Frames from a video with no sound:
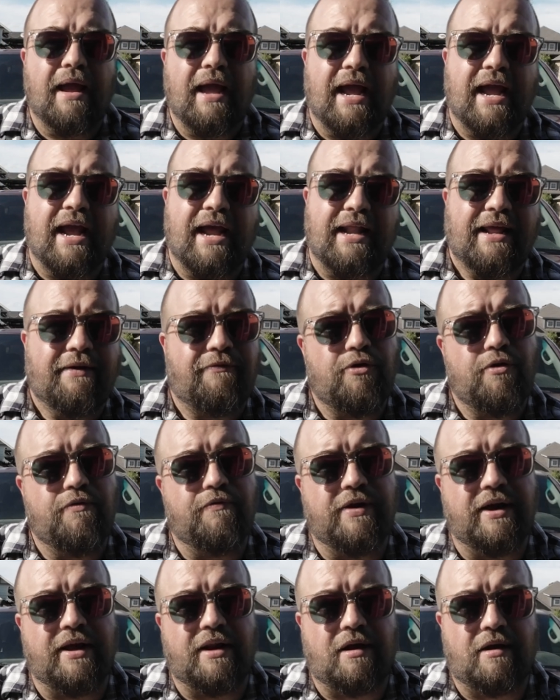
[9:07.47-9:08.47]
And if you
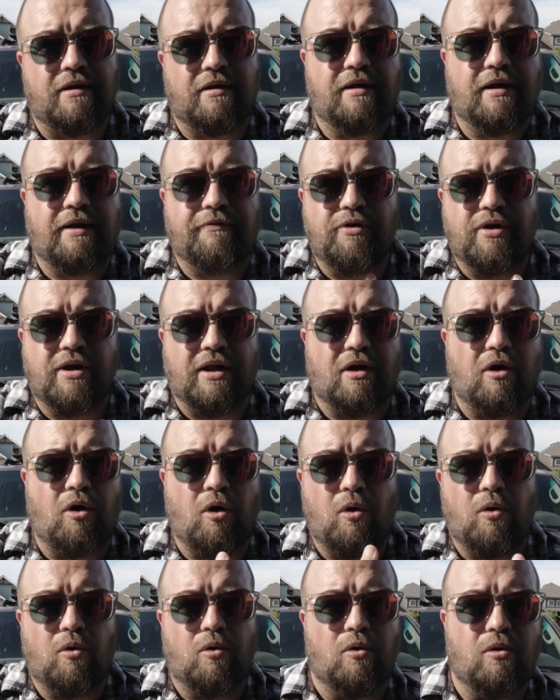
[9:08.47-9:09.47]
get a
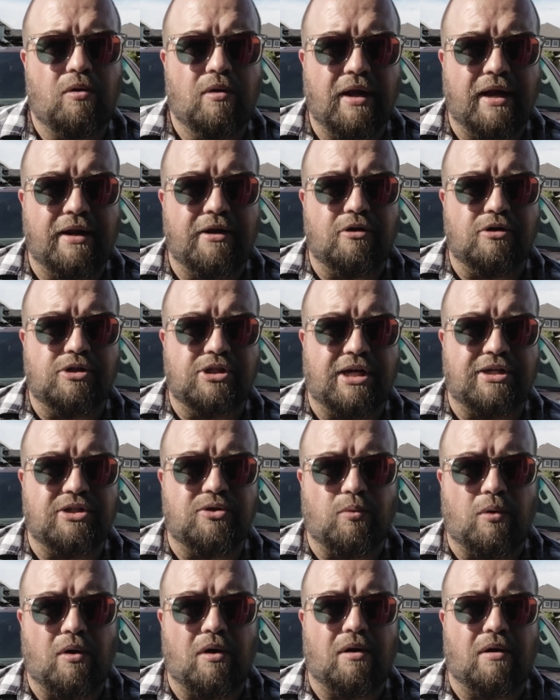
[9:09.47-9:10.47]
hole in your
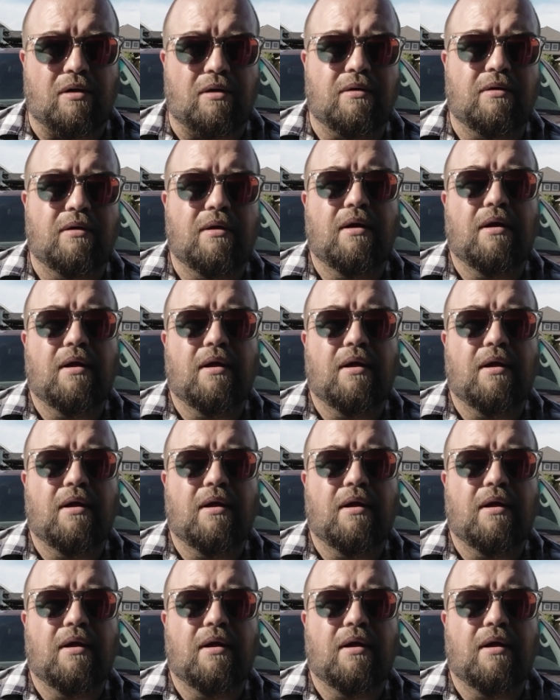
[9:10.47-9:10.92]
chest wall,